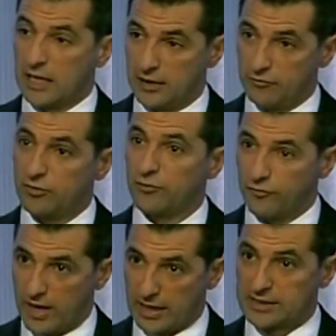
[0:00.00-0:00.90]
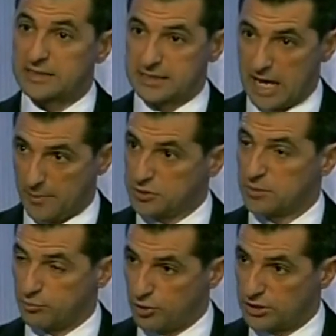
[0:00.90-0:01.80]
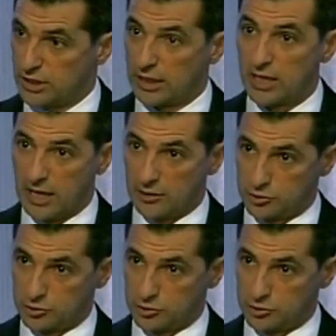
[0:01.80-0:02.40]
if the Fed stops the printing,